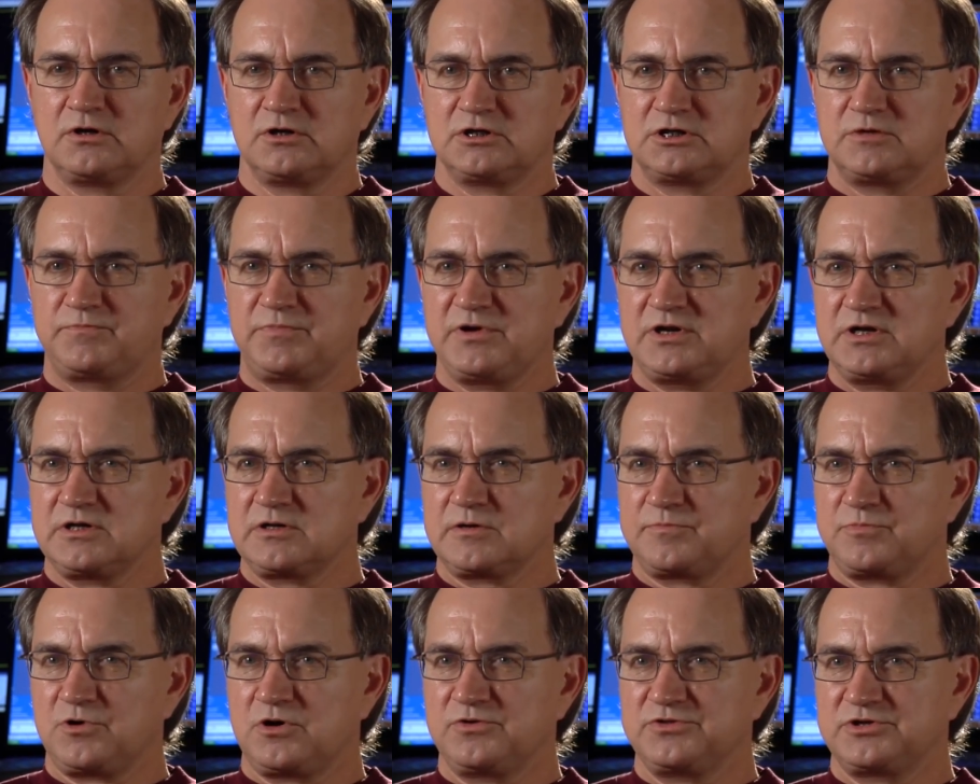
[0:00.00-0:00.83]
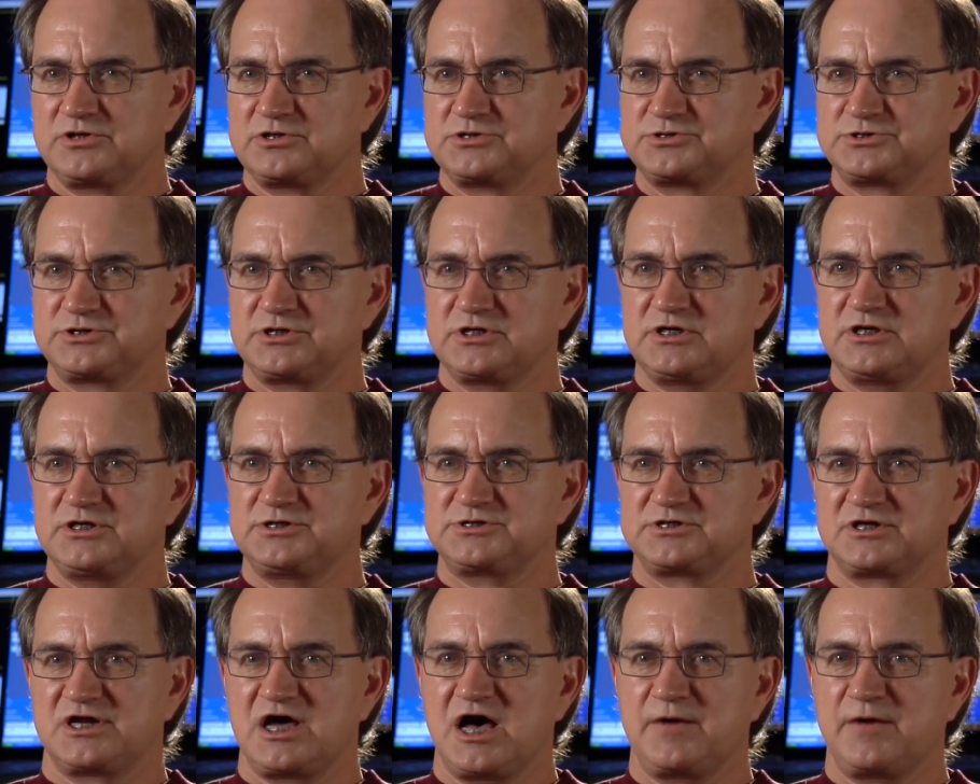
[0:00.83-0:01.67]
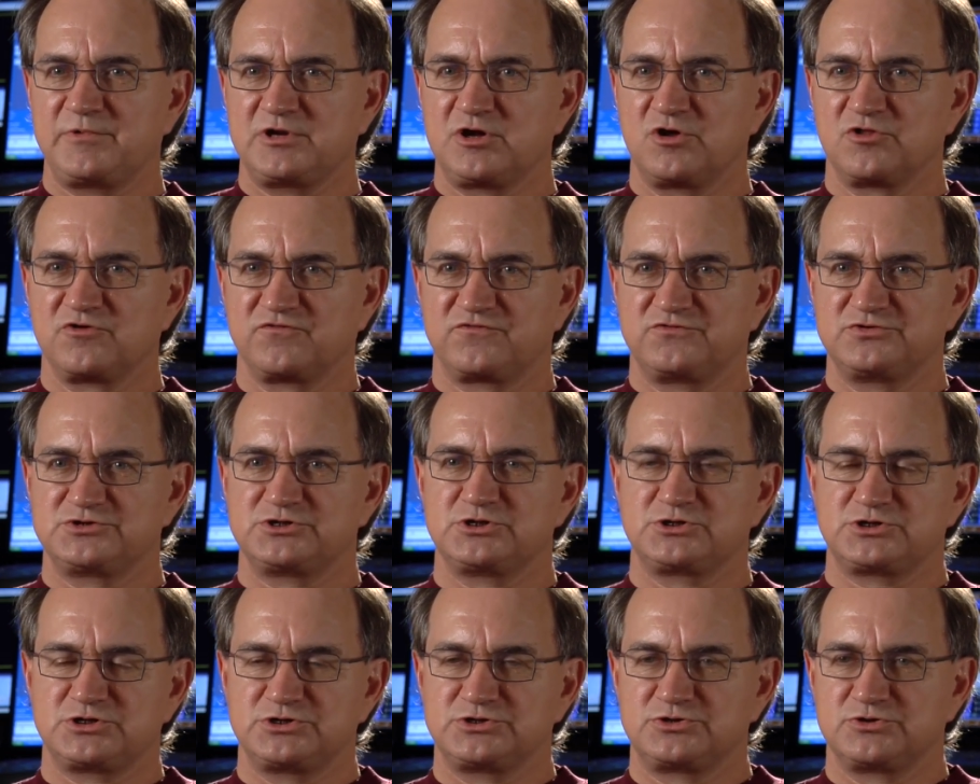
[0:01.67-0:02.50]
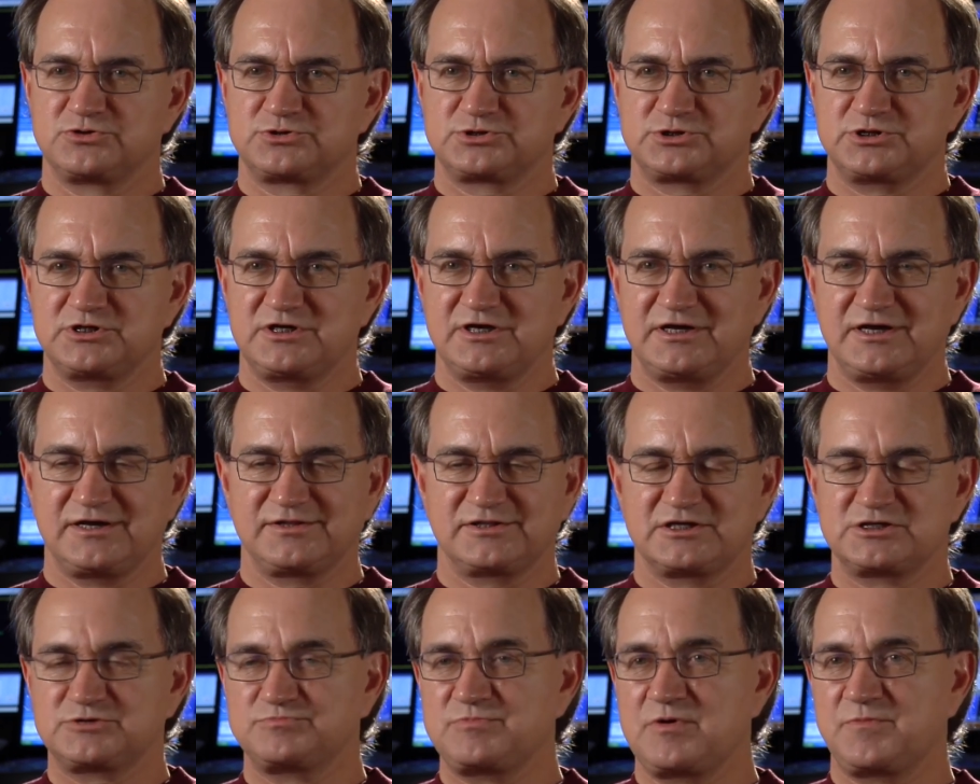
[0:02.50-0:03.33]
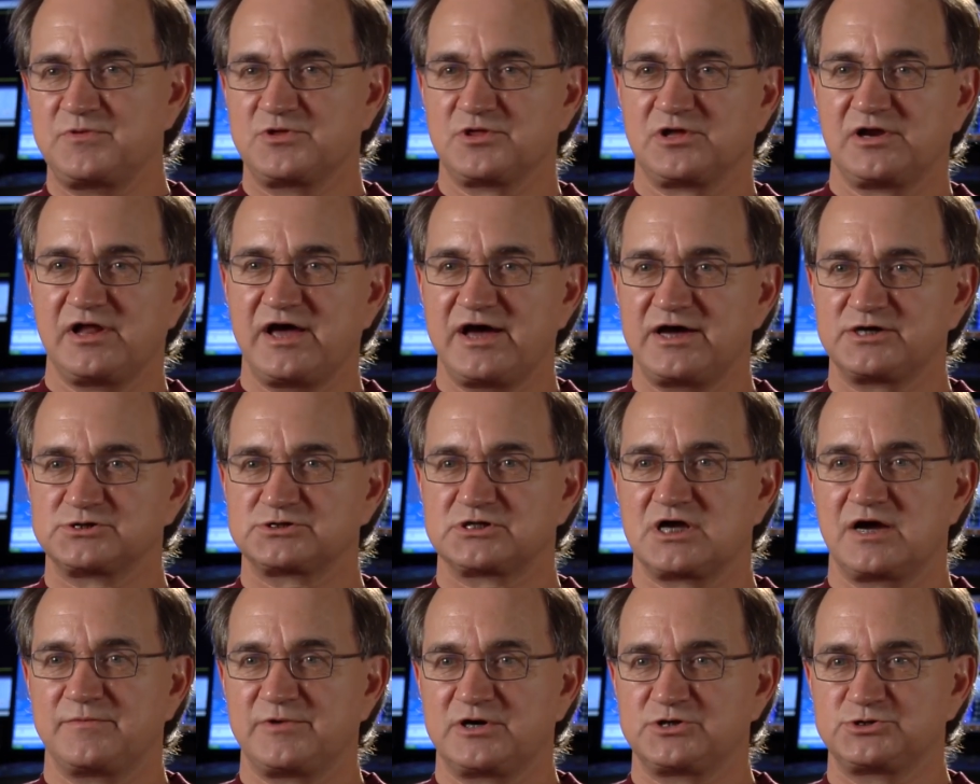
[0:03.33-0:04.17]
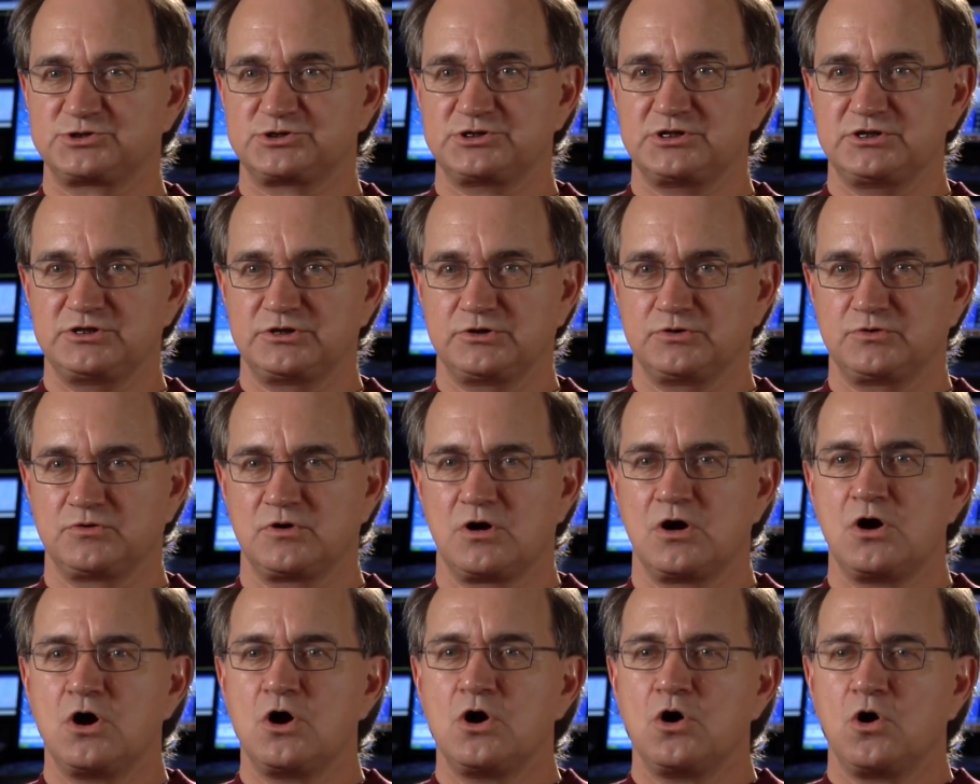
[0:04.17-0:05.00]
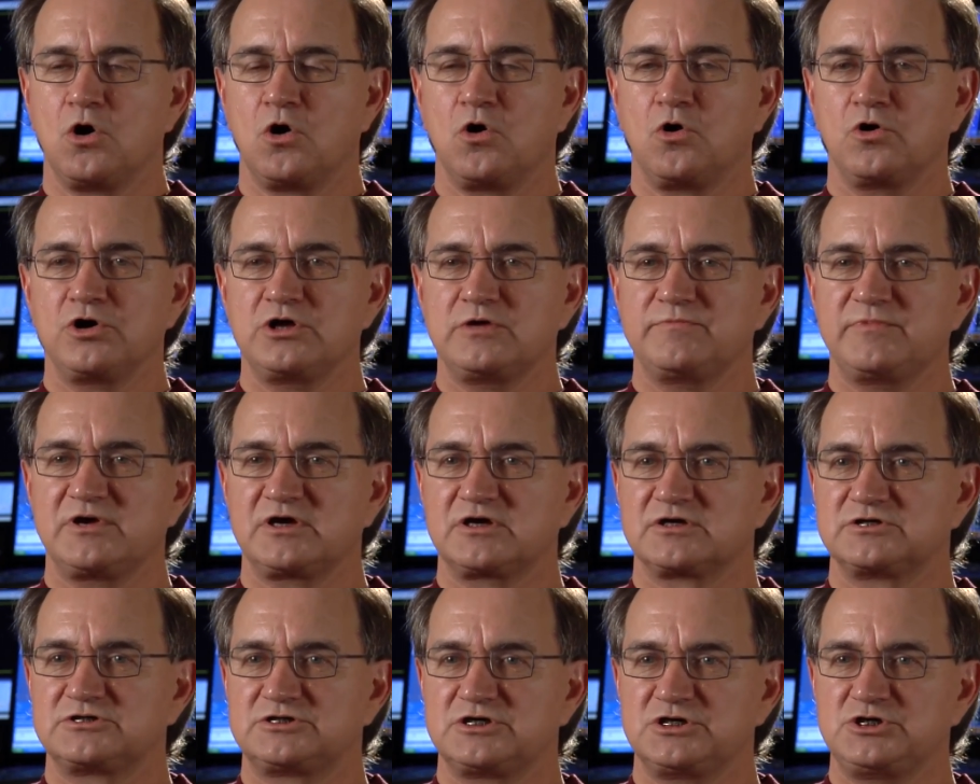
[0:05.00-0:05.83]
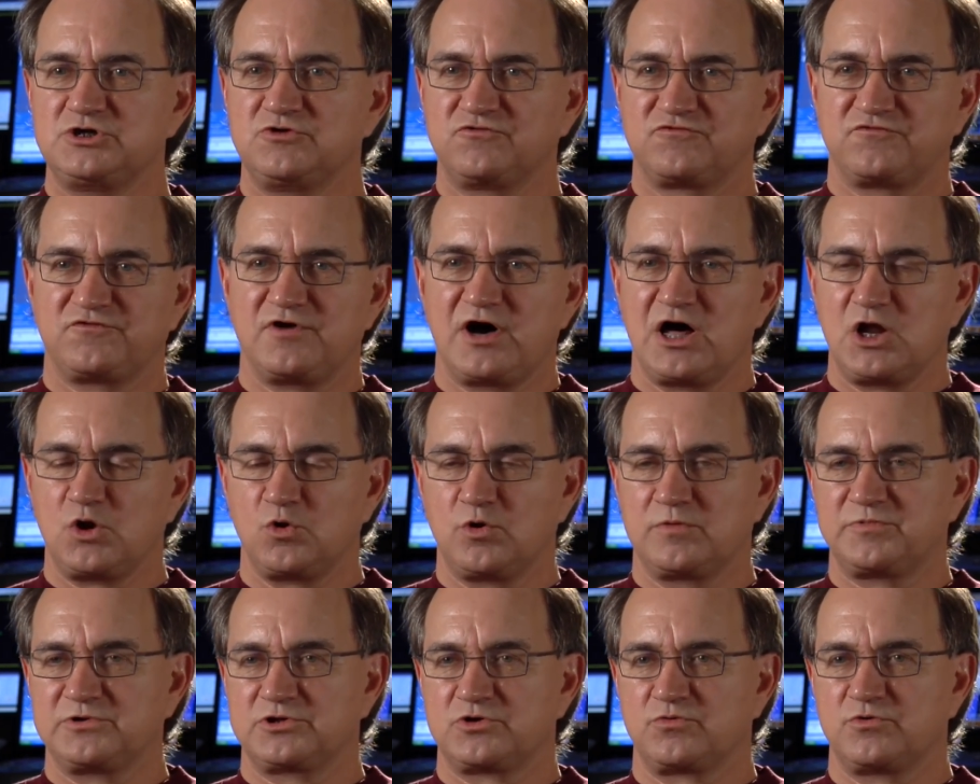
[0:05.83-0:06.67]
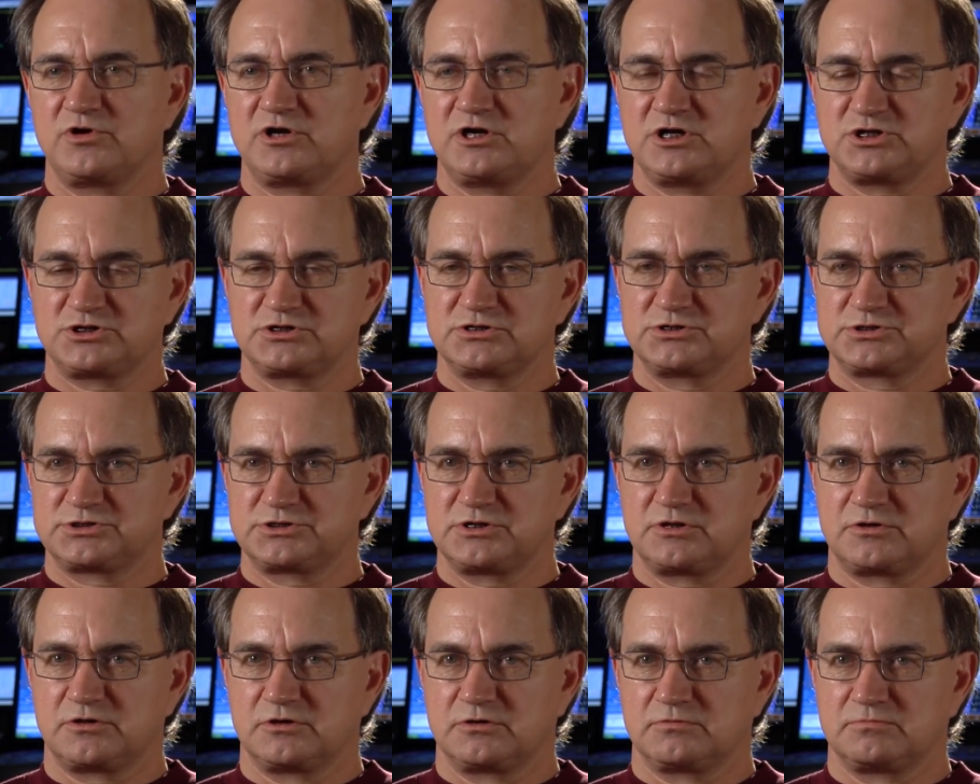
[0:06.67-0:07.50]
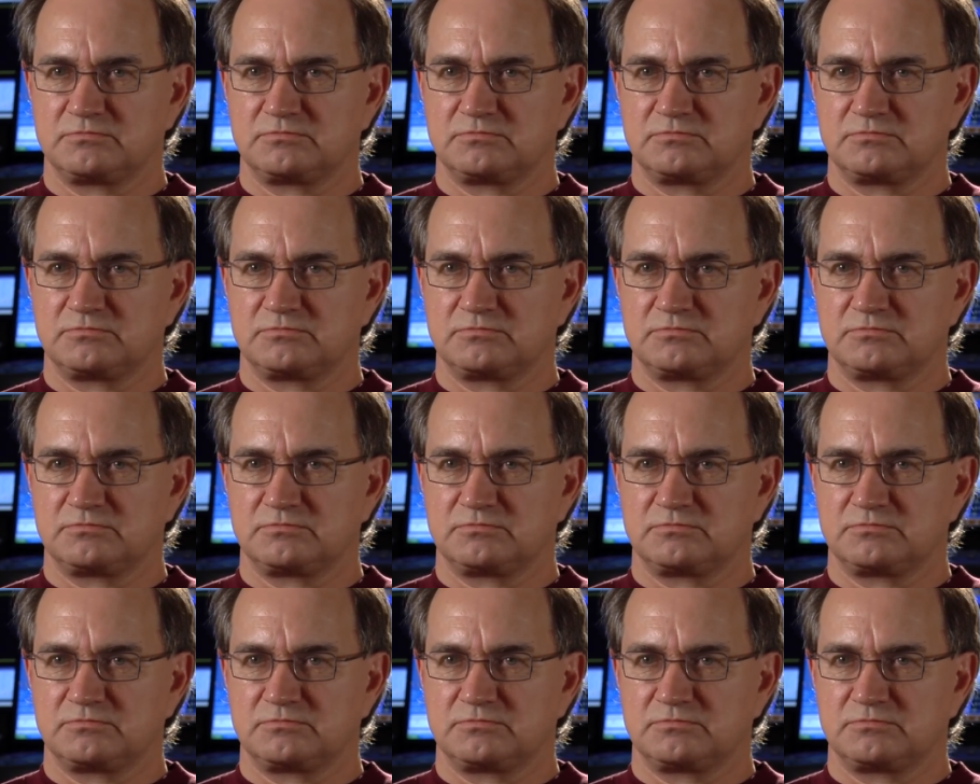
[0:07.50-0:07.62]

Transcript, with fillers: Depending upon the disease and many other physicians you're seeing, this may be the last time I see you, or you may continue follow up at the radiation center.